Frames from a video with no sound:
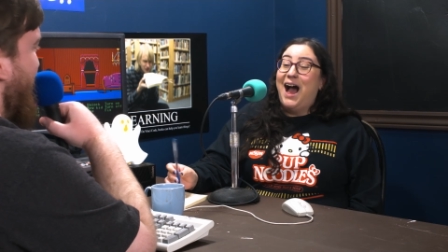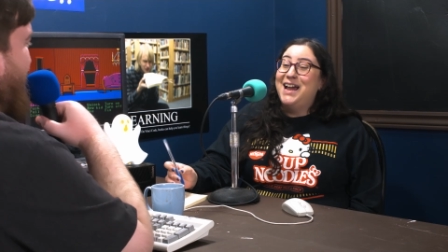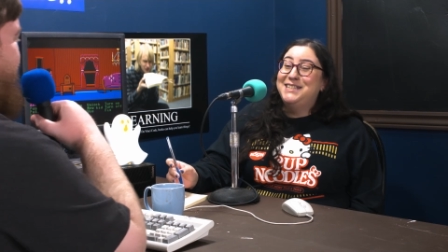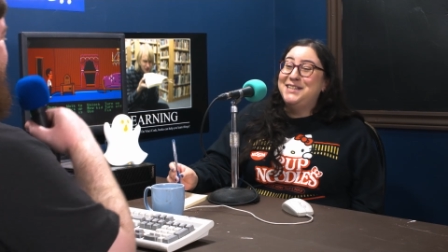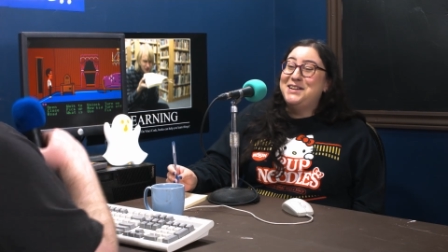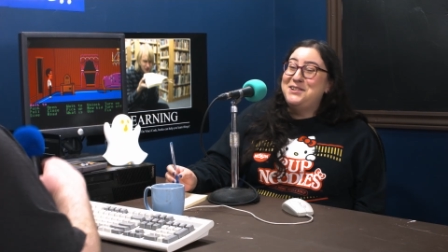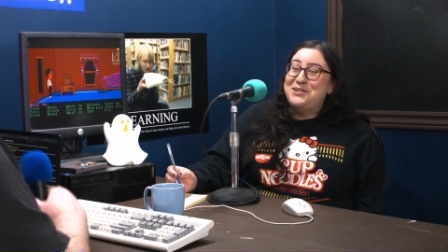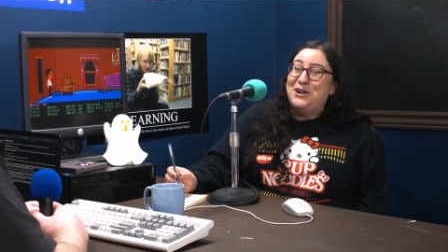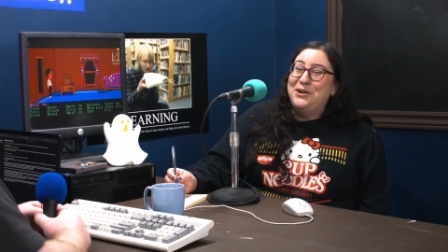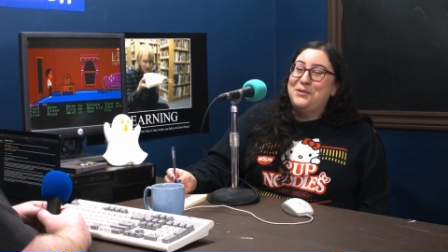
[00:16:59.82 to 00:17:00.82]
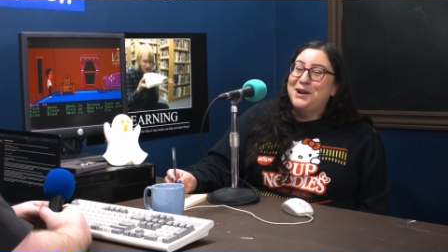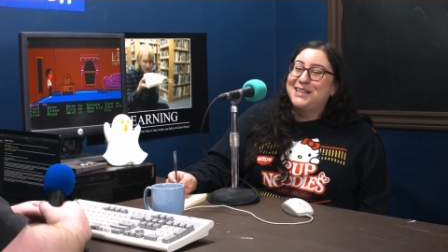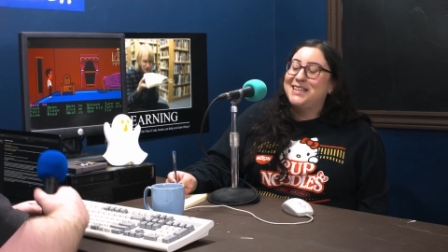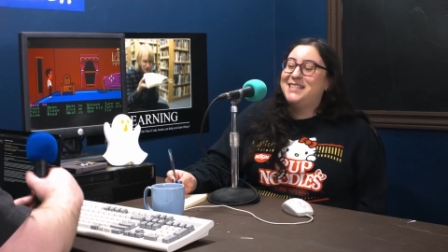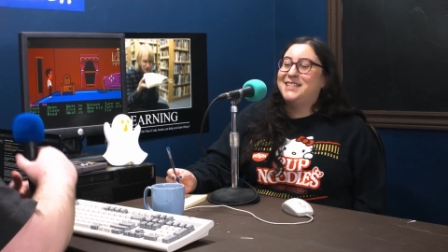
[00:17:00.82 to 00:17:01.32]
I didn't know
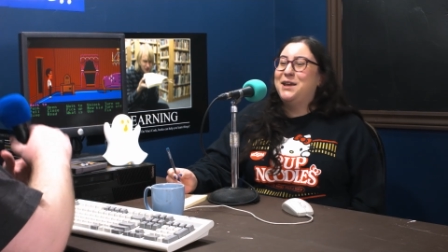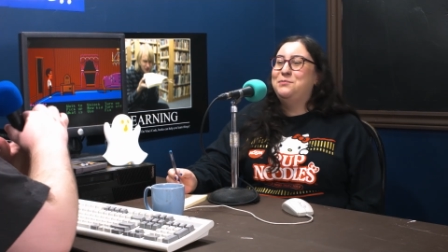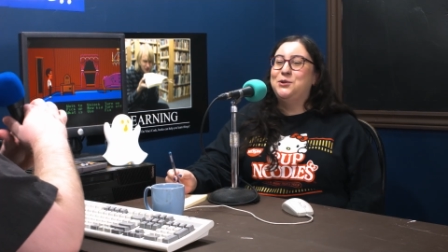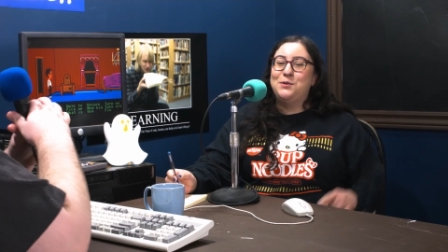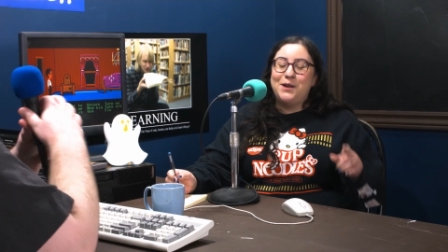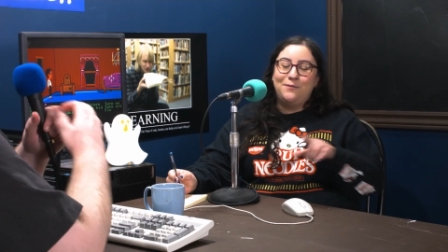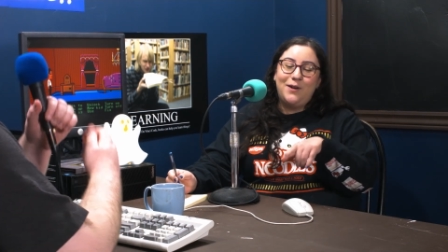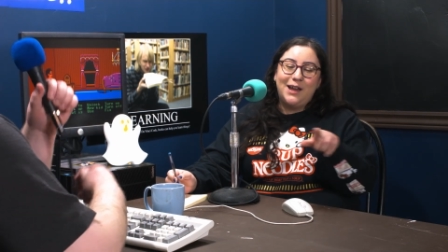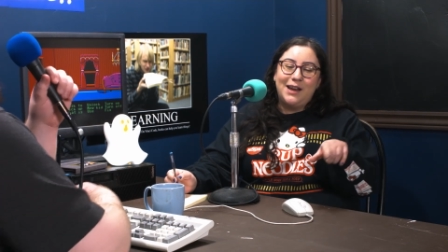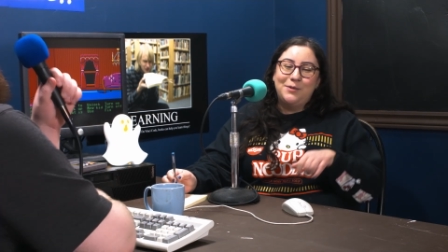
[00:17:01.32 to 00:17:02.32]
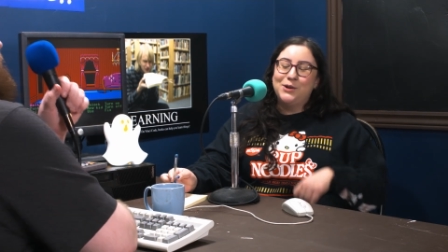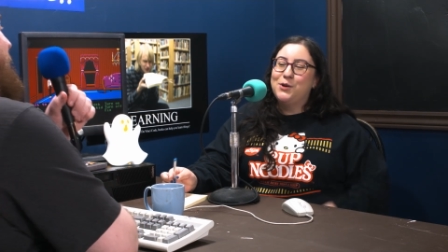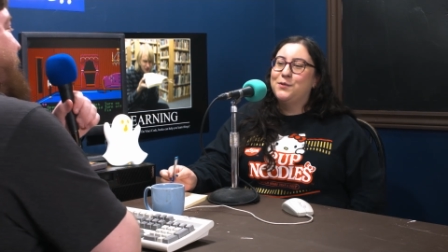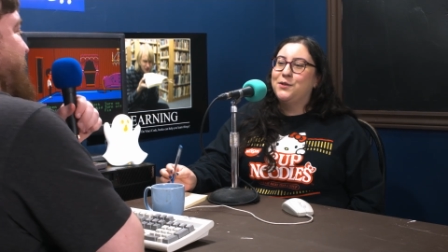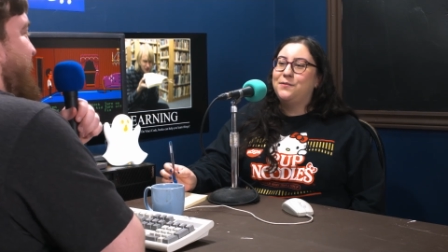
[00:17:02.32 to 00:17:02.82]
because I skipped through. I'm like, fuck it. I want to go
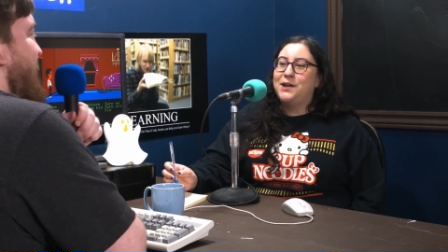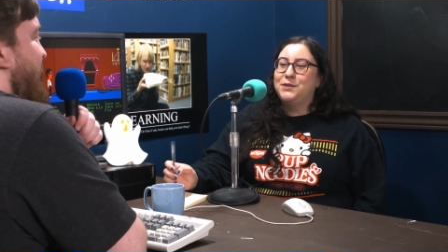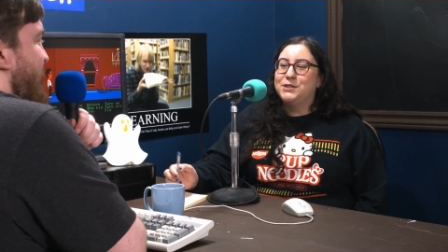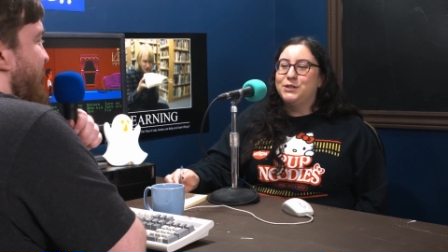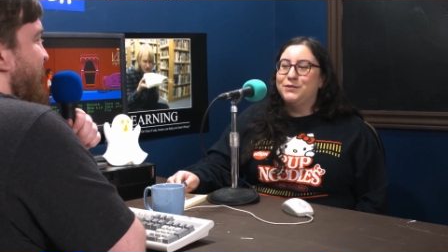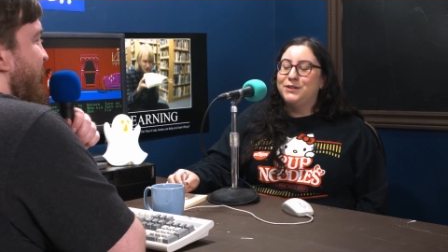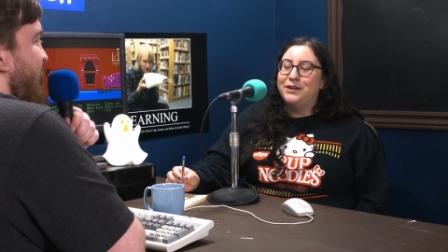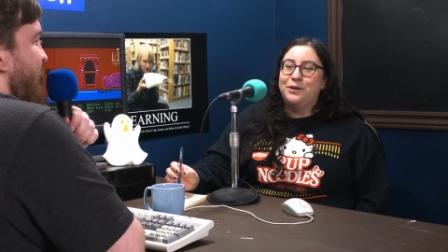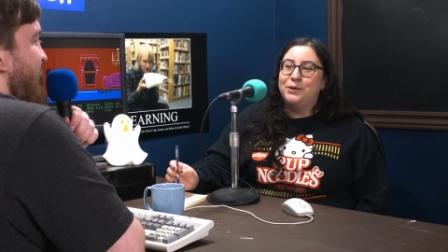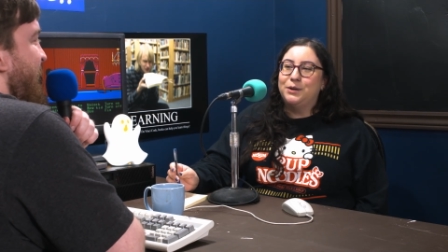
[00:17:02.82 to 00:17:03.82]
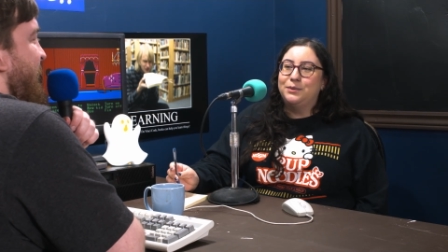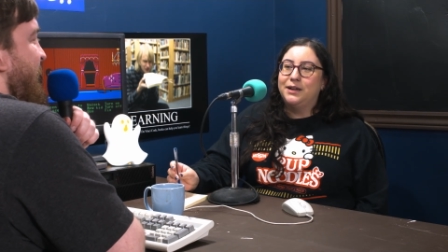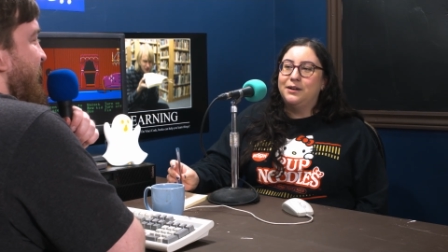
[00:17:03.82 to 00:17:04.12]
over to find the server that I want to play,